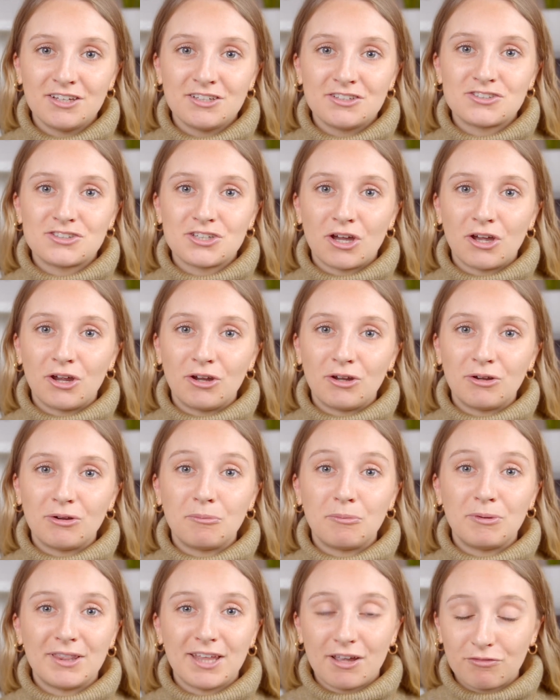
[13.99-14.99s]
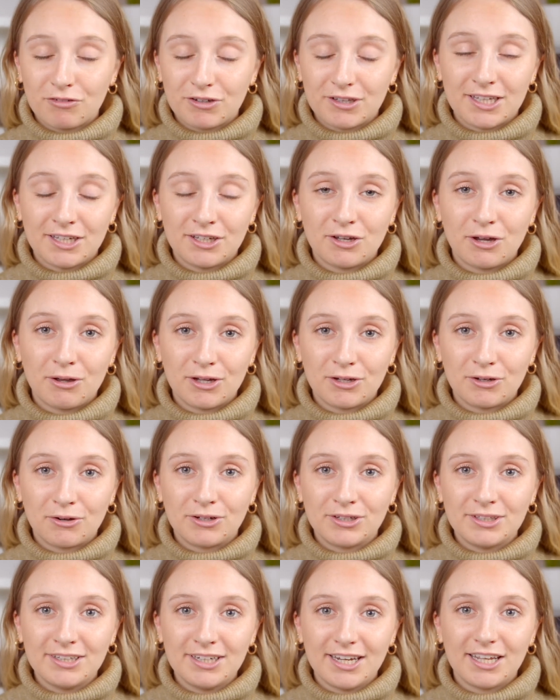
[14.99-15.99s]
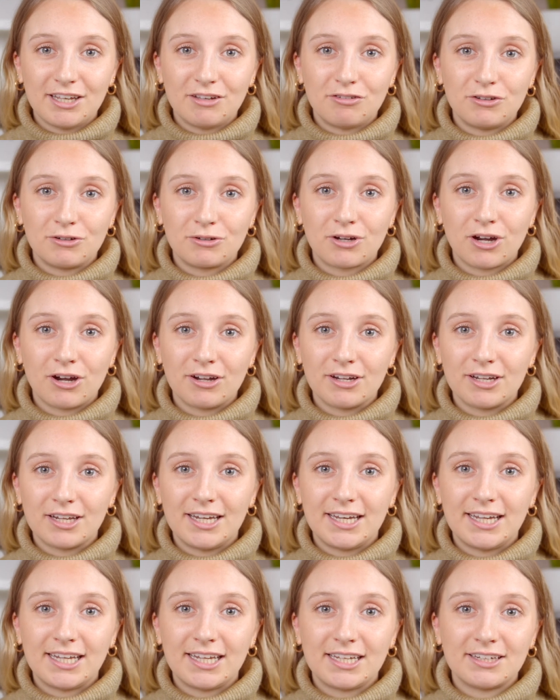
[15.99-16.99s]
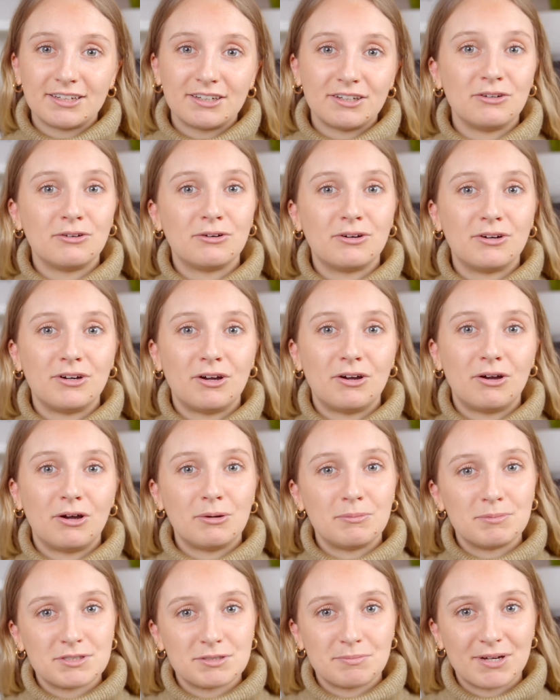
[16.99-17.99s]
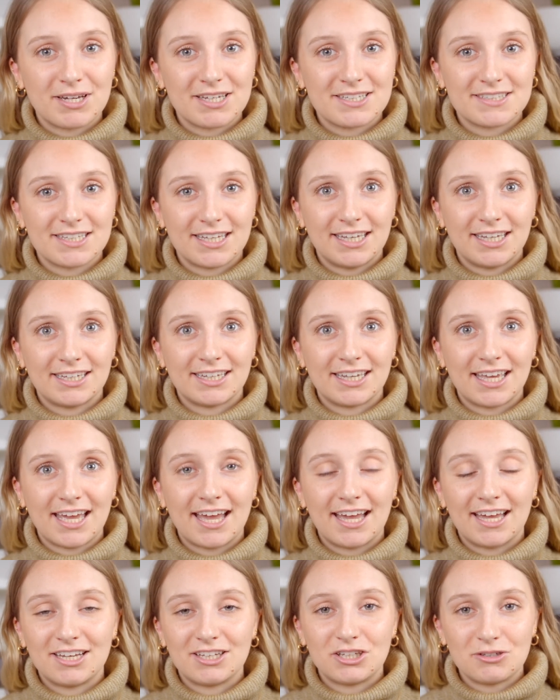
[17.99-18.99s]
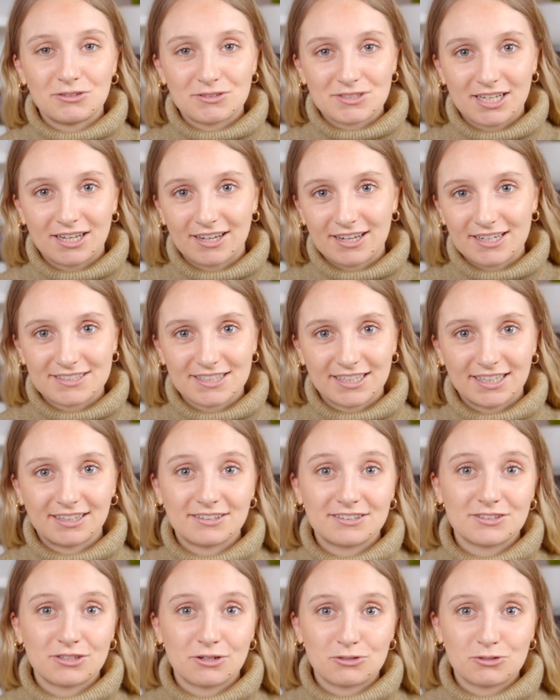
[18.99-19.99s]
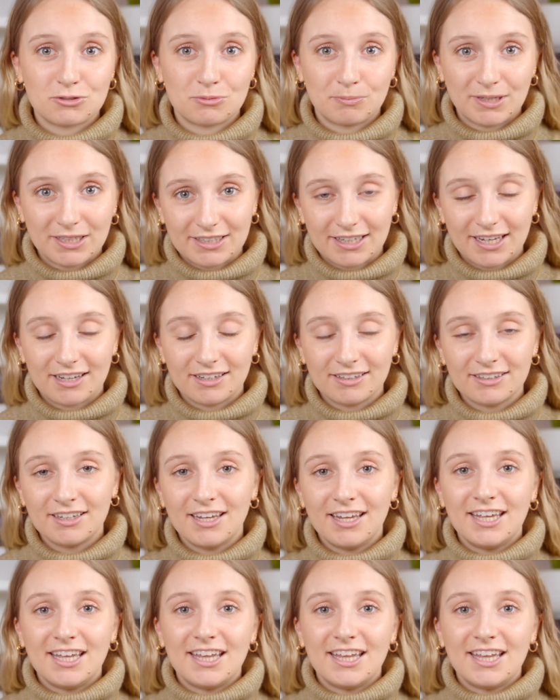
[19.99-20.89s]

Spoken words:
So with everything going on, if you're currently not optimizing and utilizing social media,